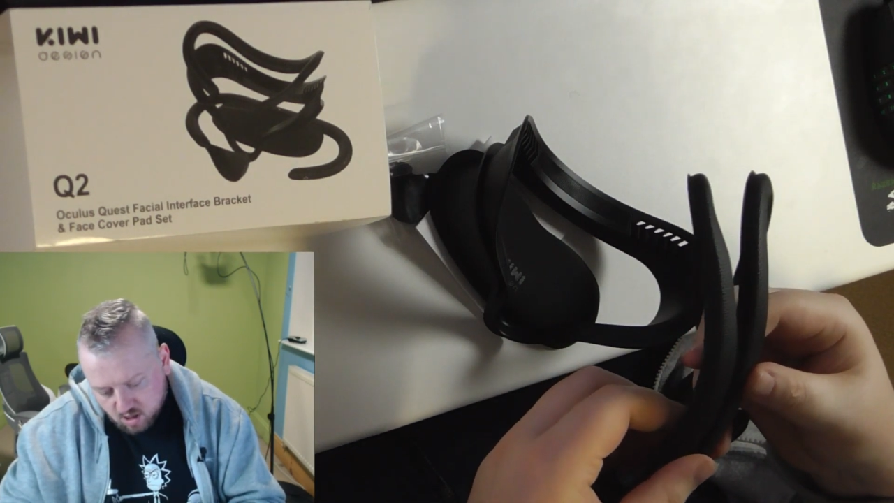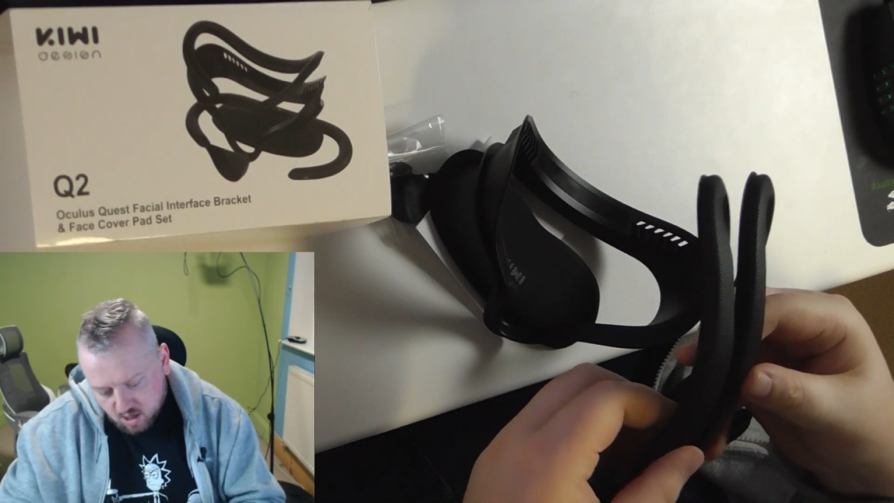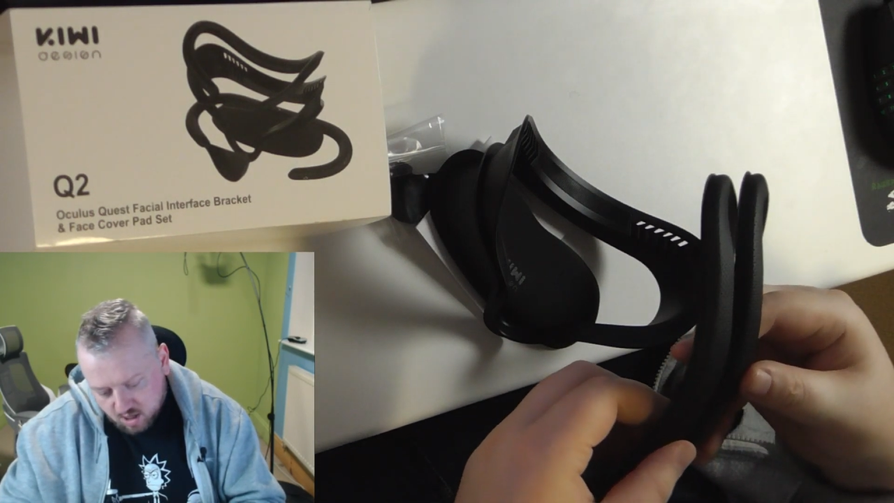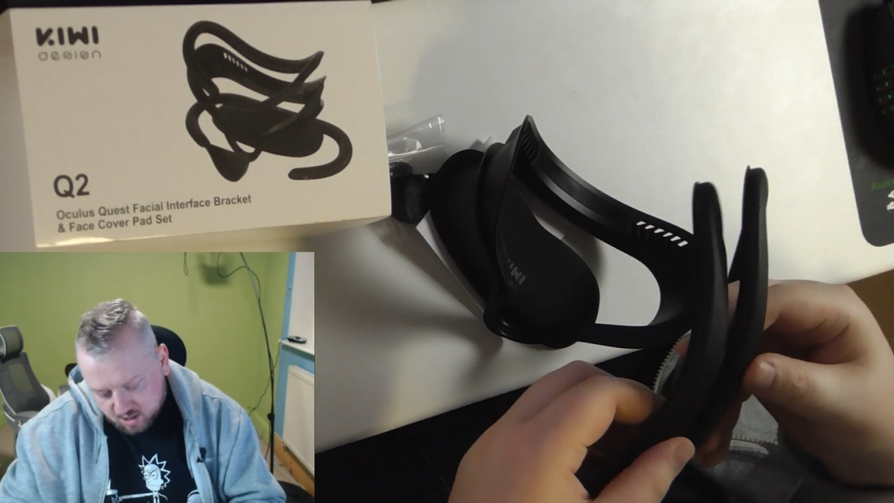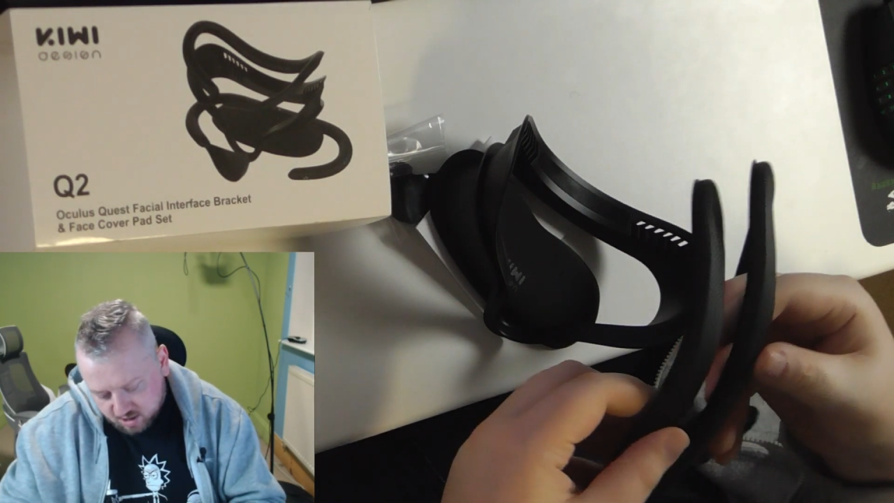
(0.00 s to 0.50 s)

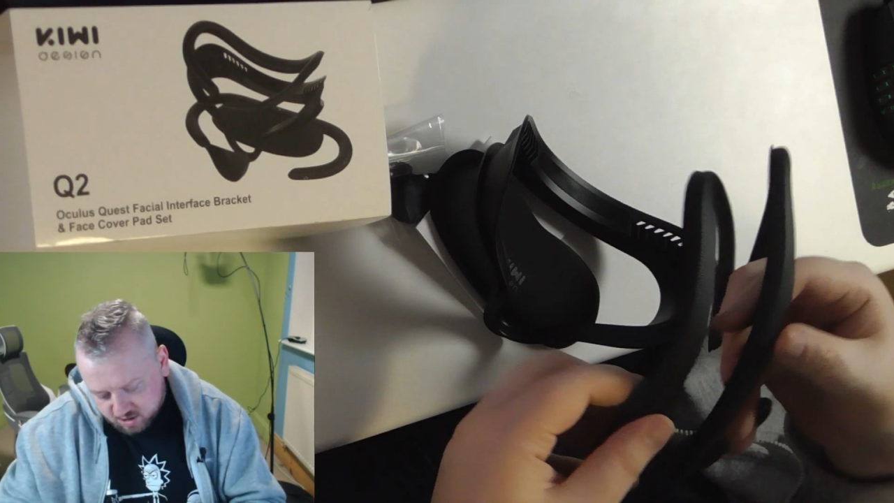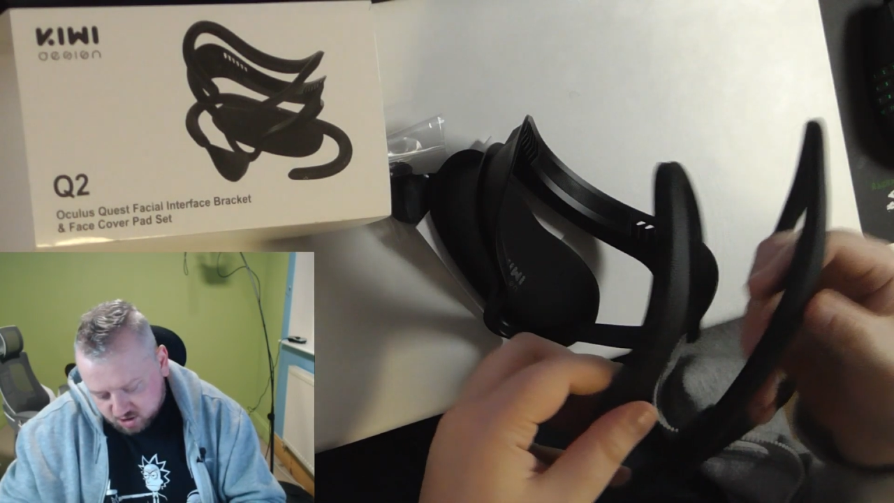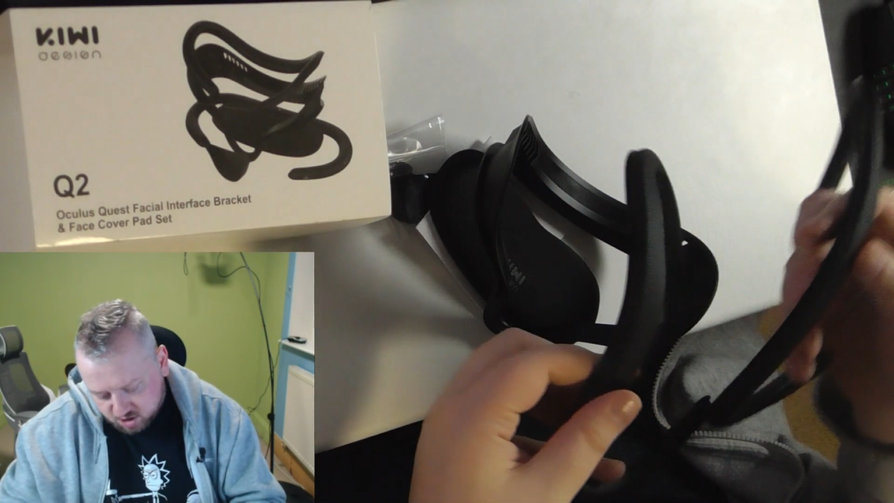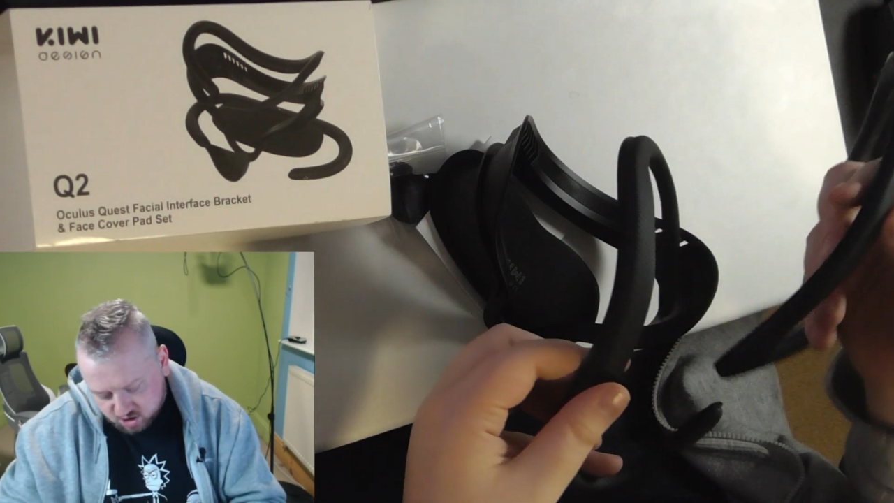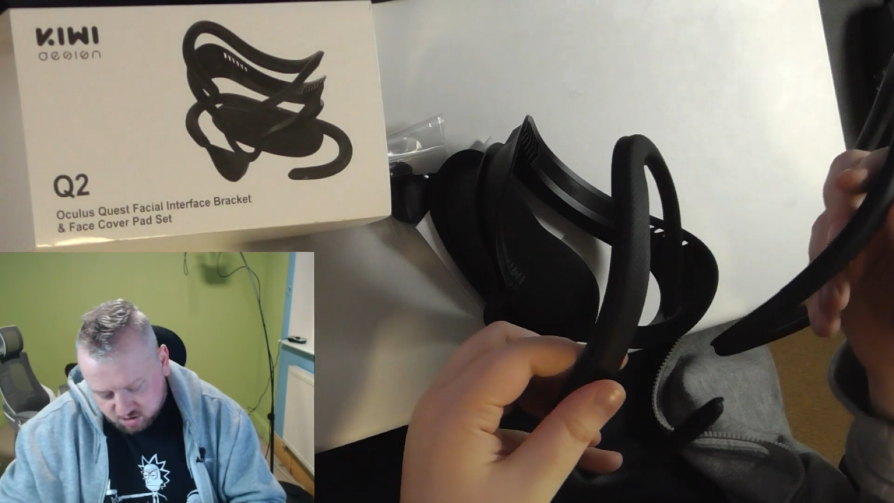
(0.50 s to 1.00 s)
I think it is
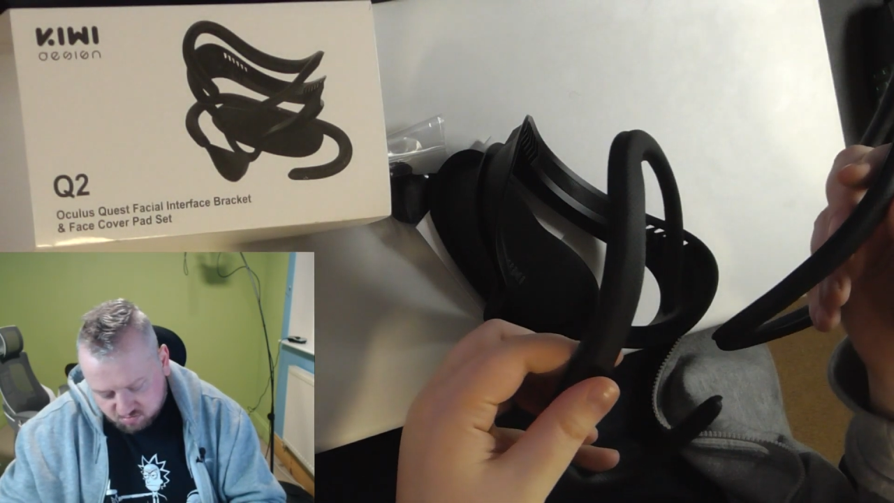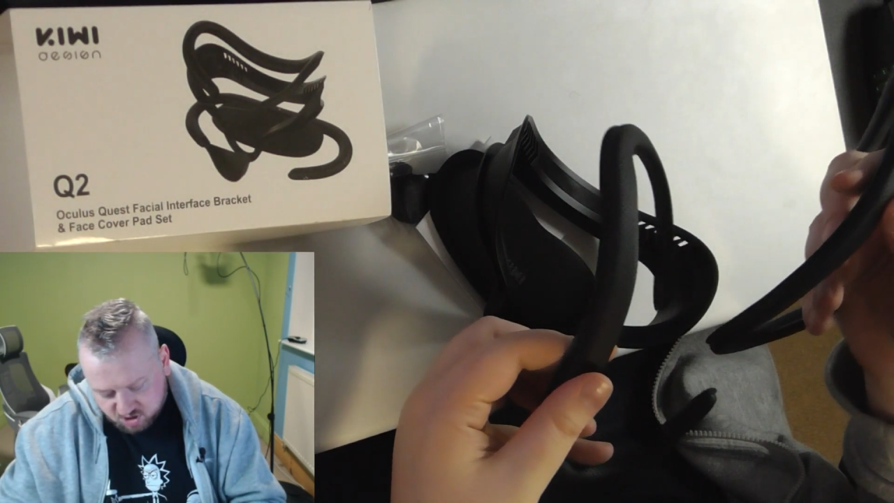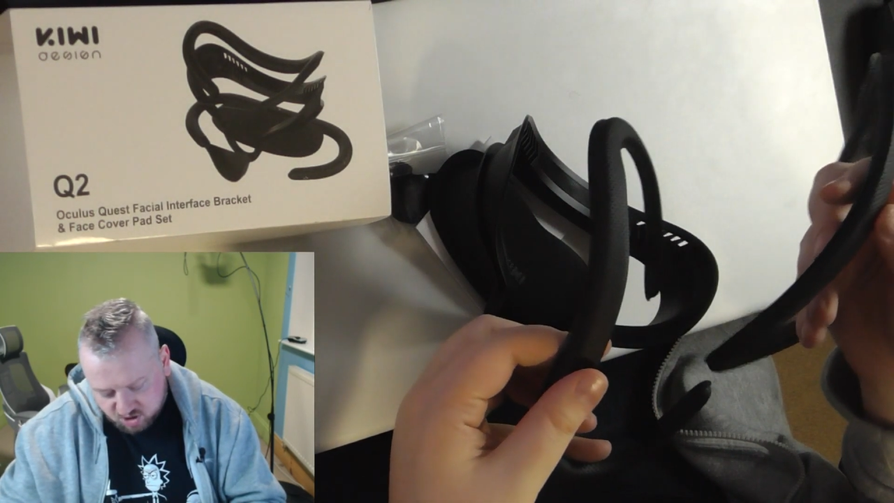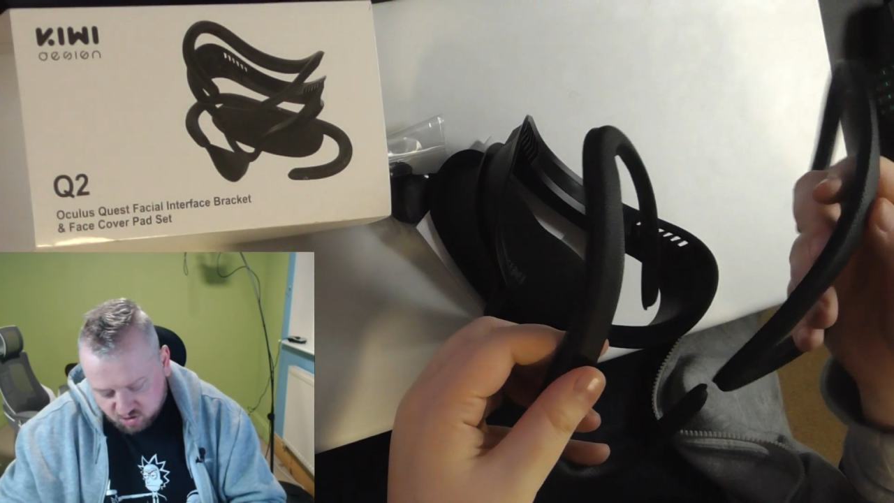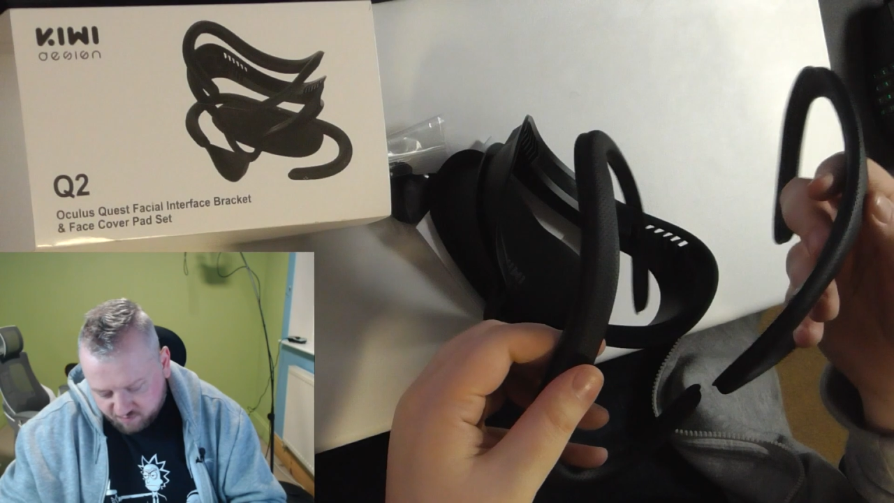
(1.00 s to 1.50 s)
just
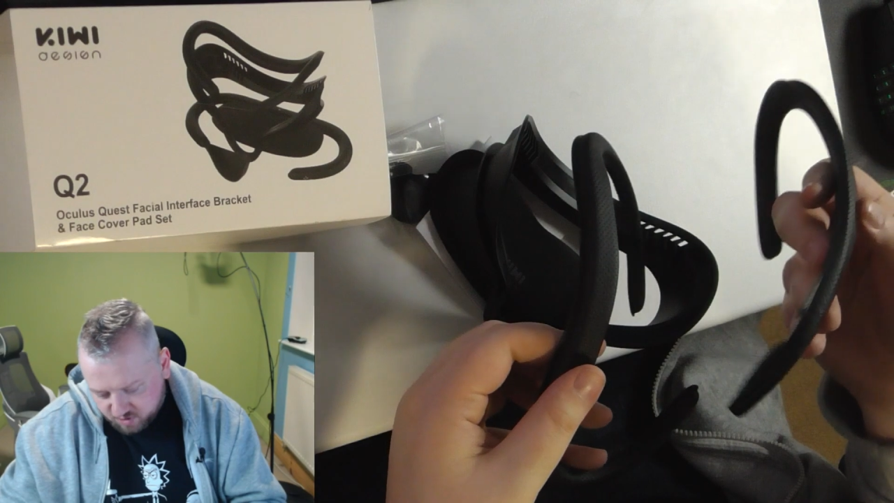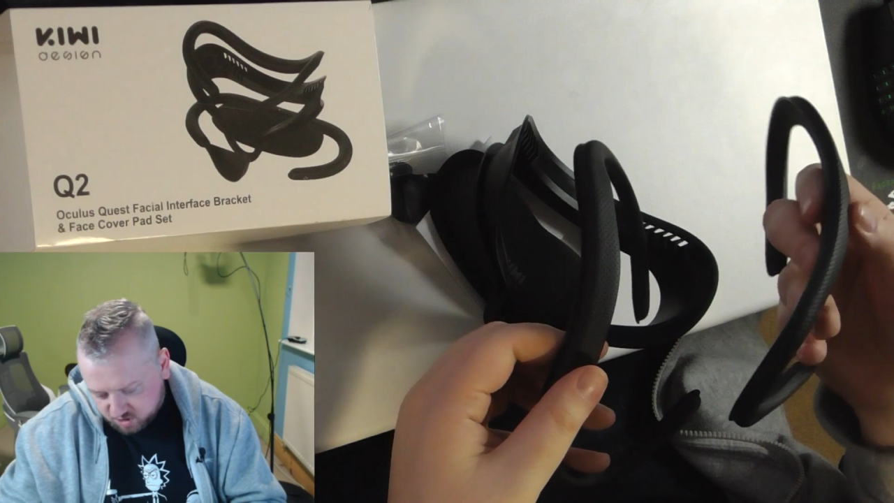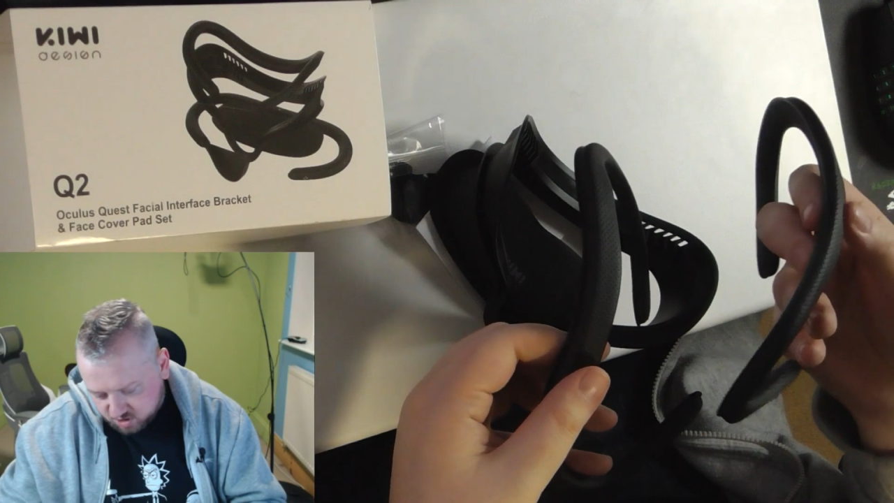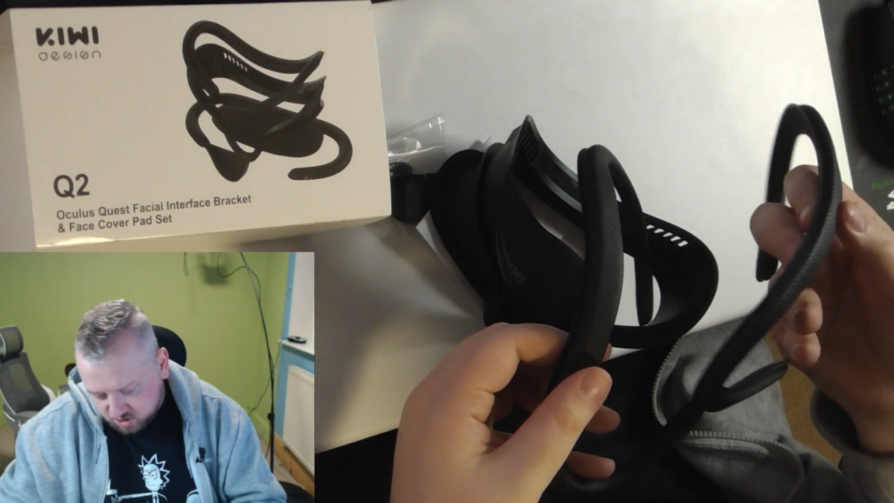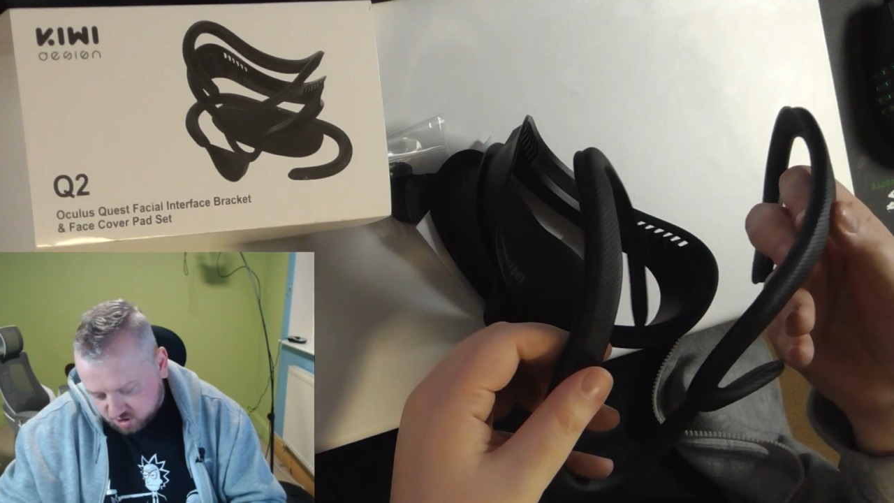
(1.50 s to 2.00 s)
two
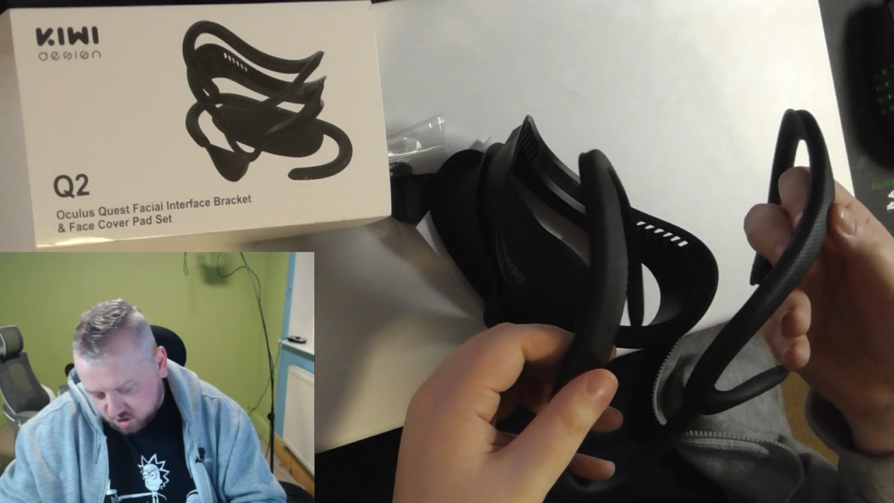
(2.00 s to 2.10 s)
versions,